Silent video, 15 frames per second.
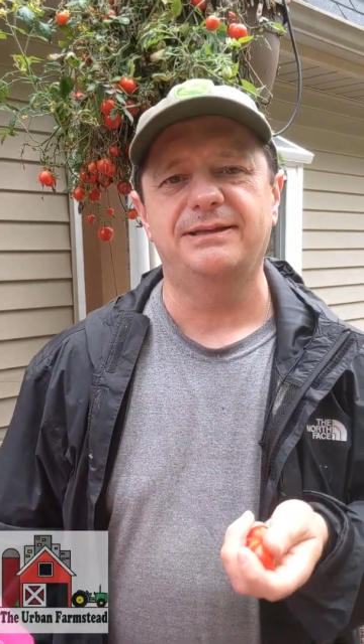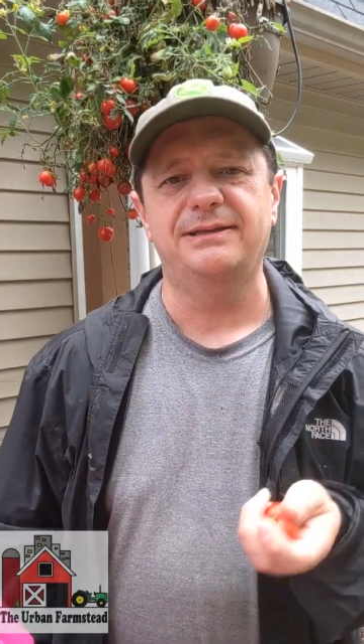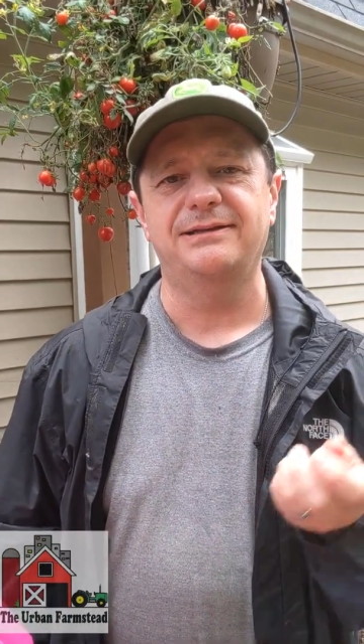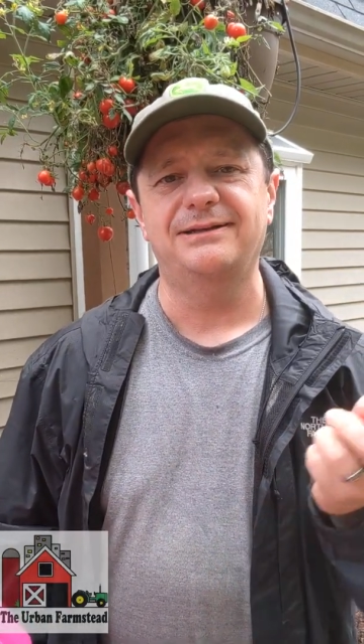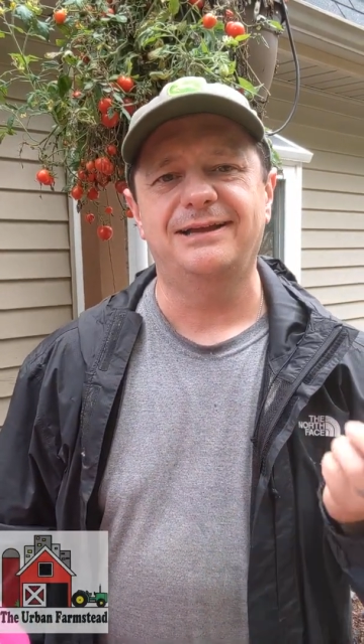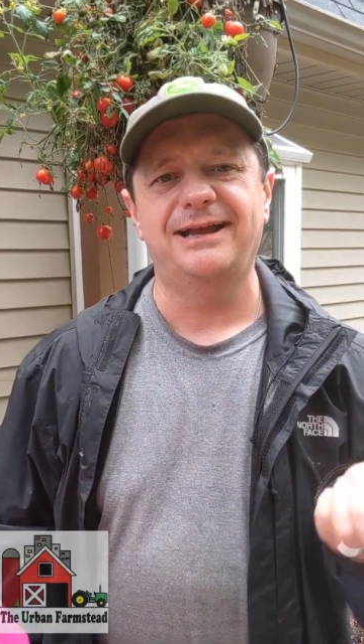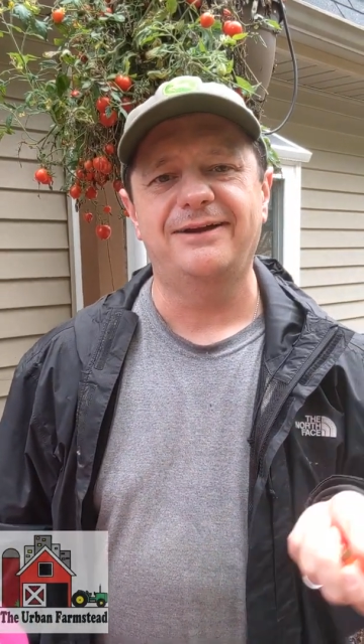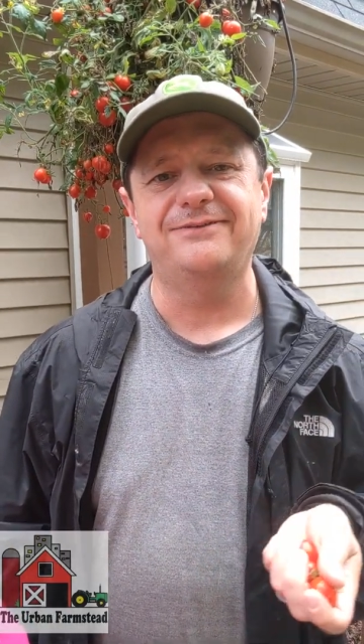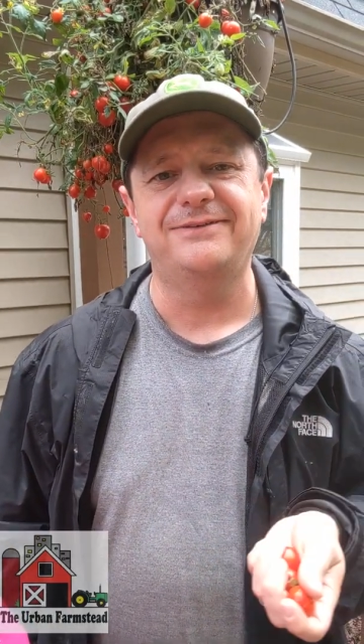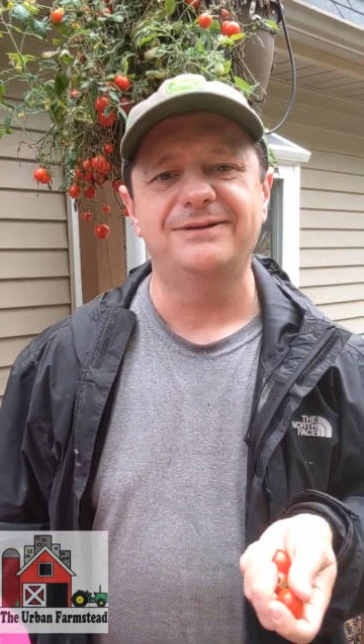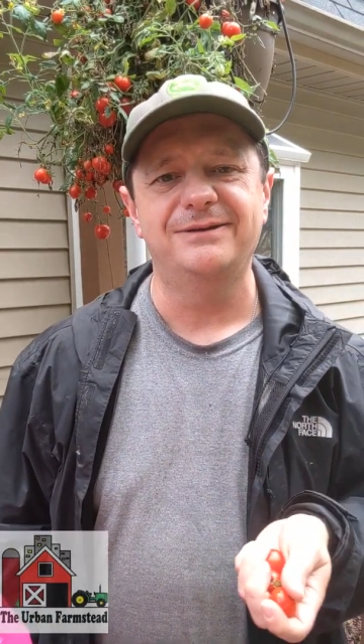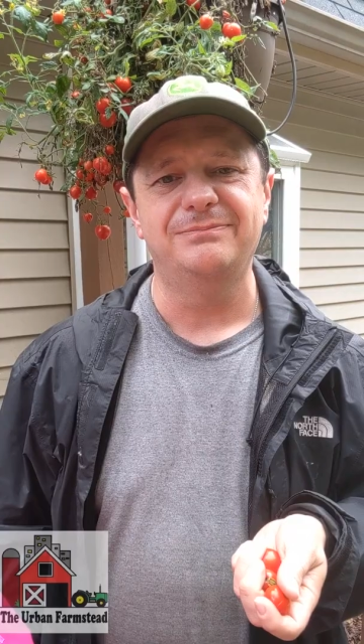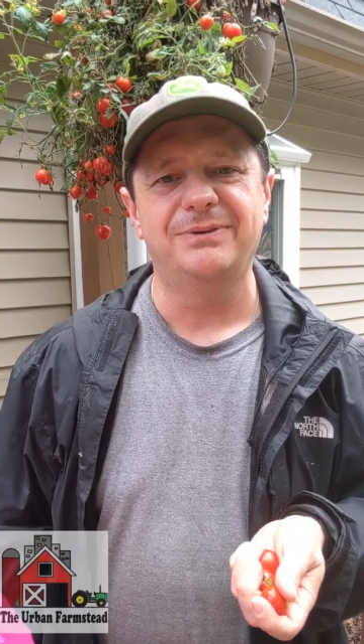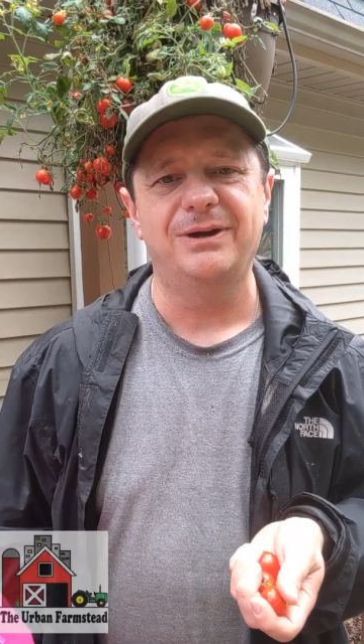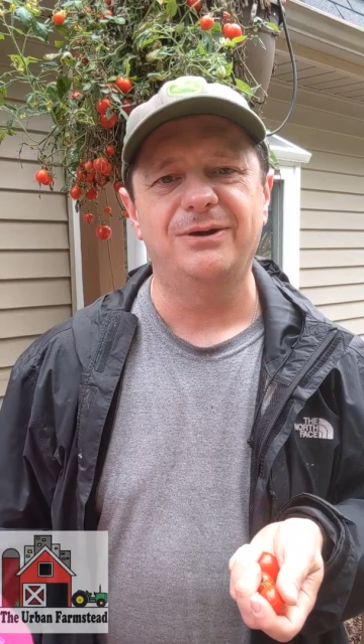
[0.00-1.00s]
that it'll have
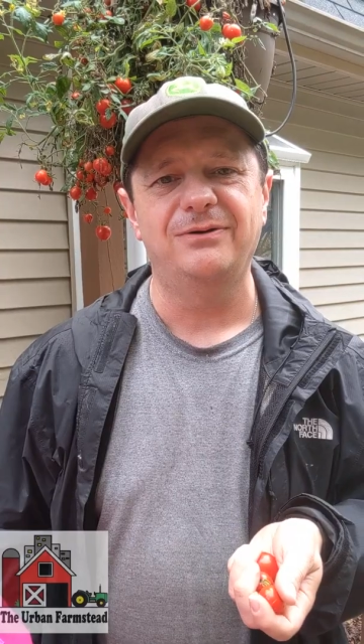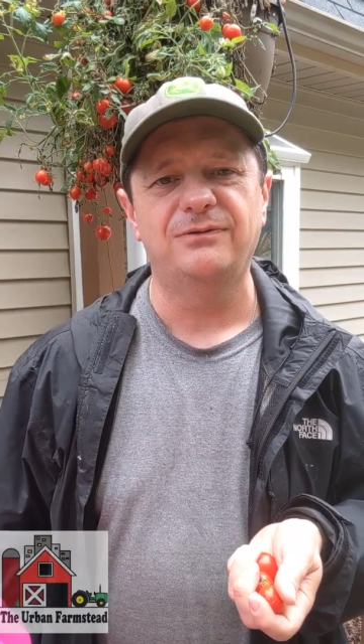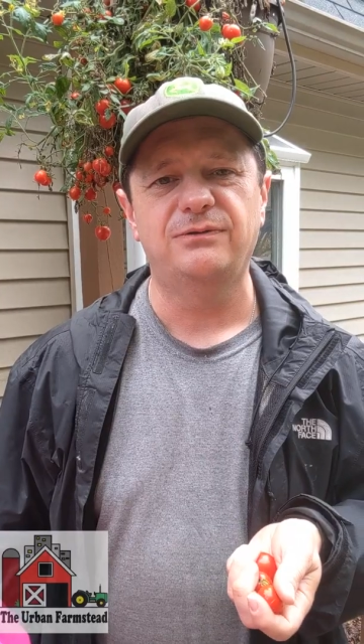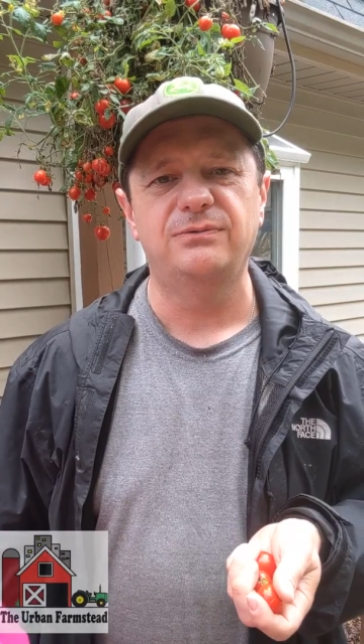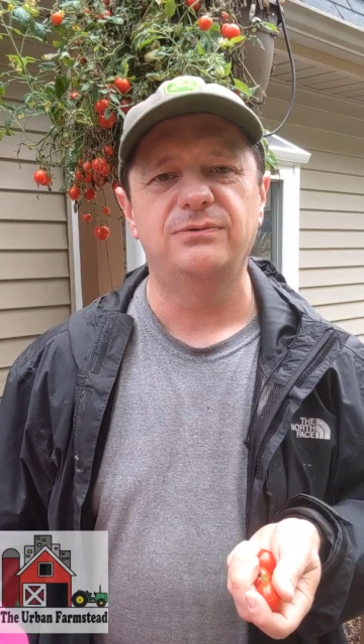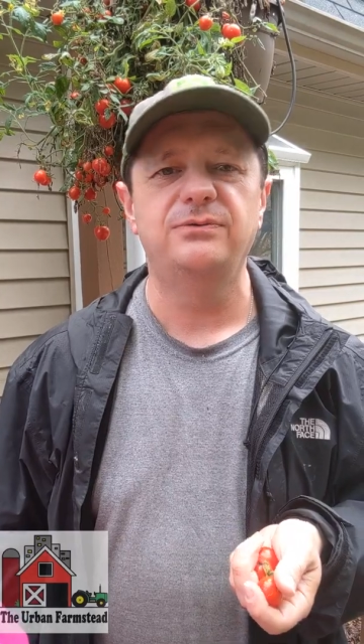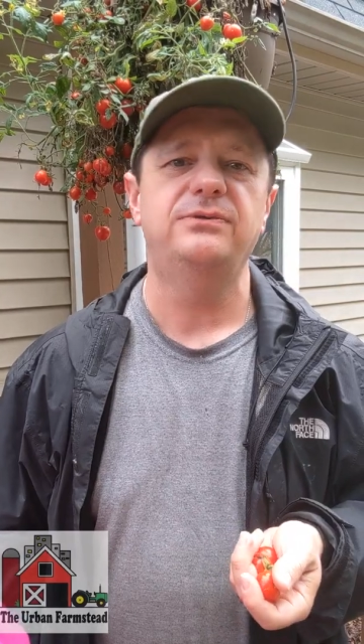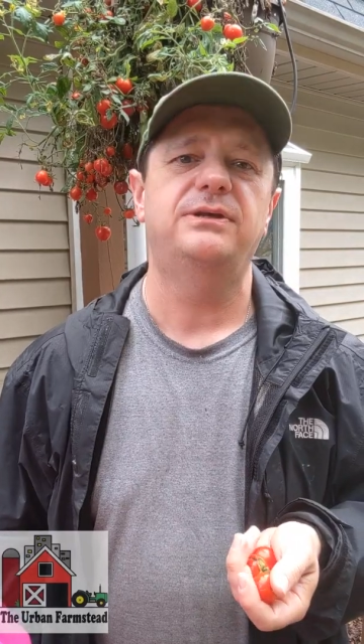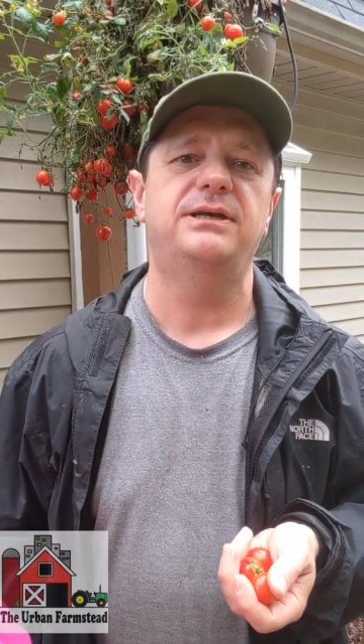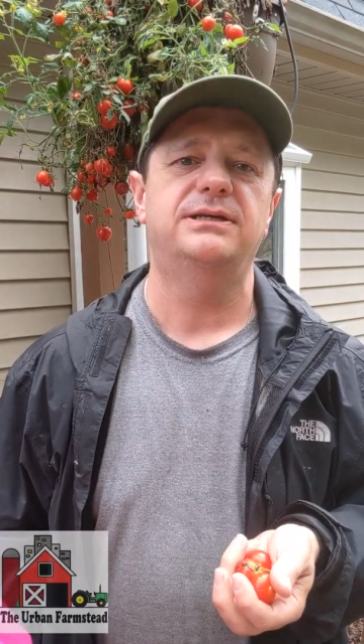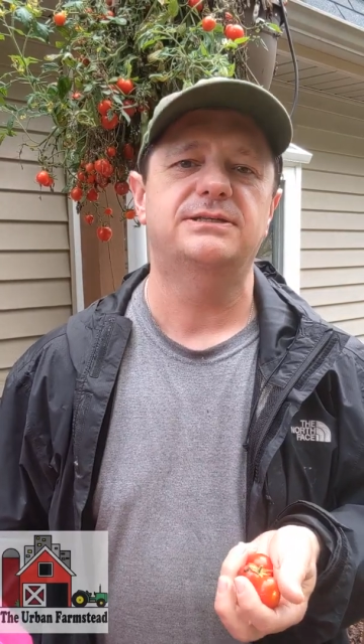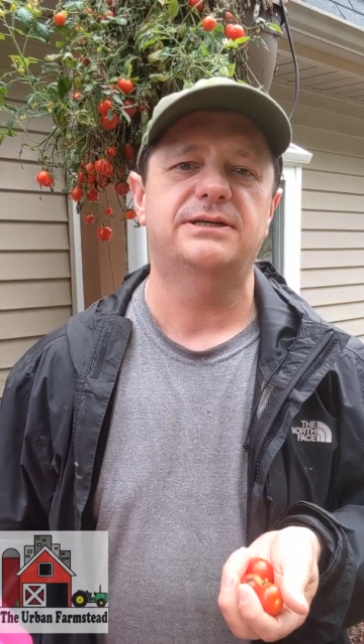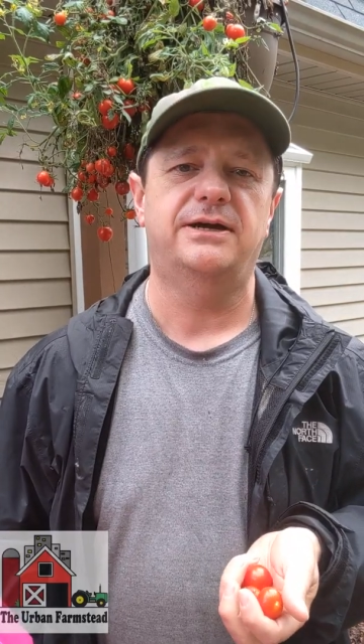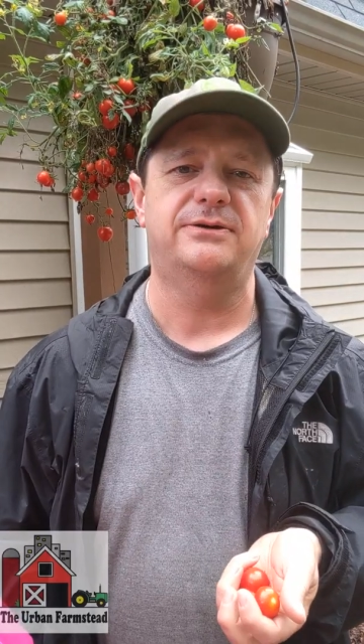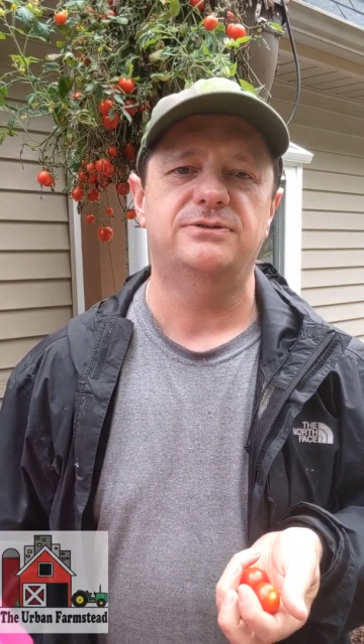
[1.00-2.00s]
to bear through the
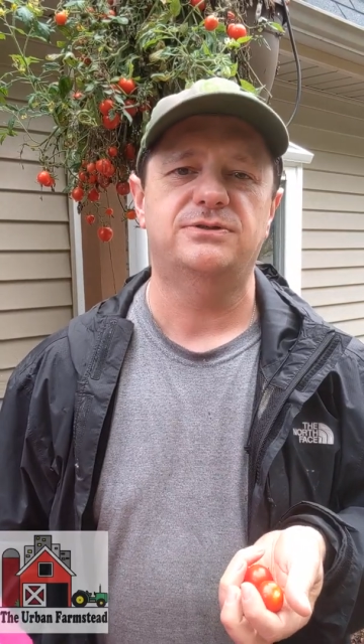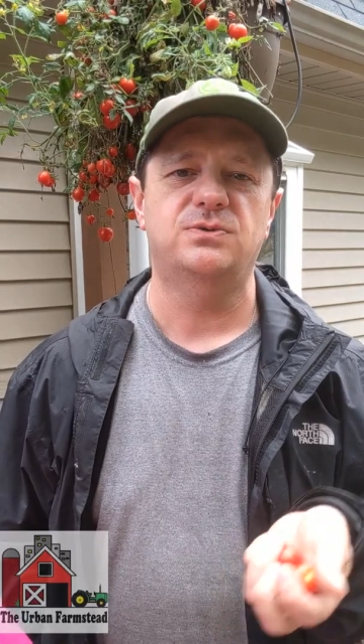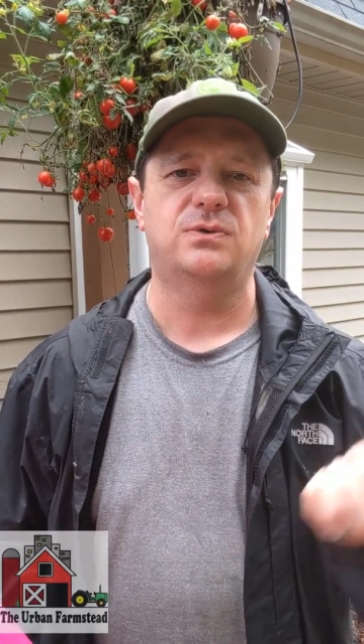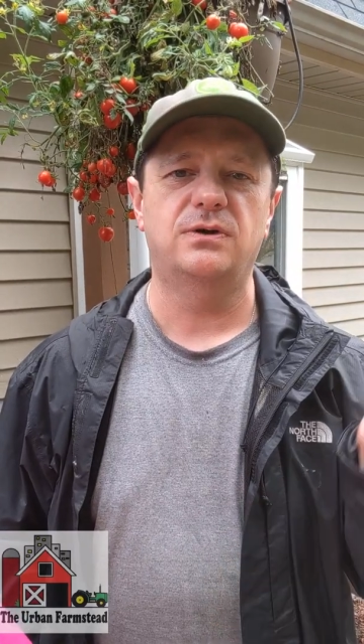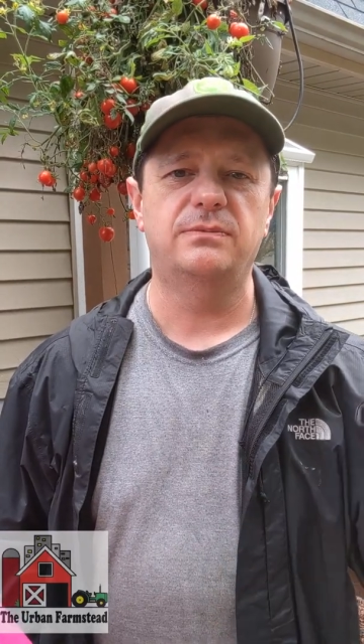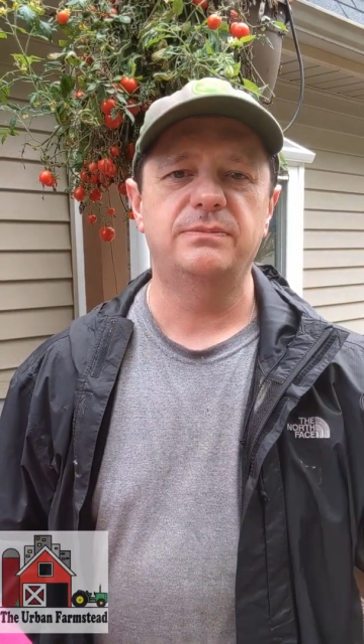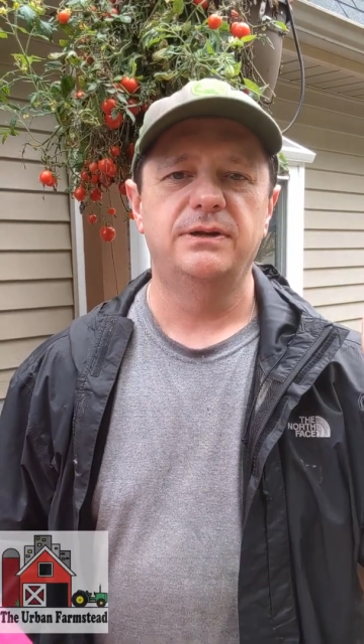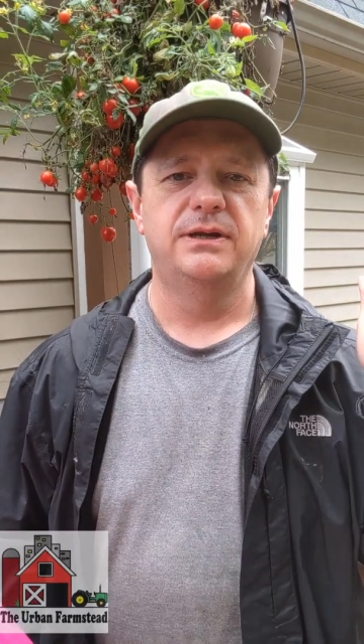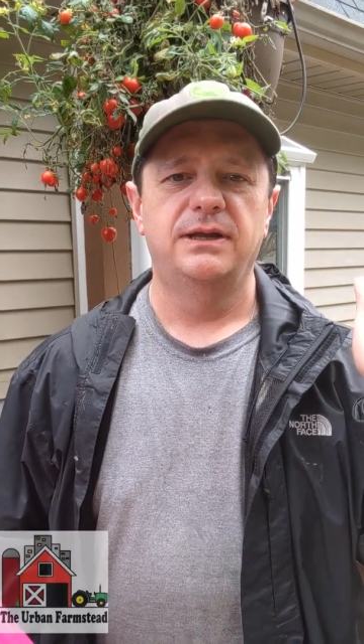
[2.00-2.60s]
entire storm.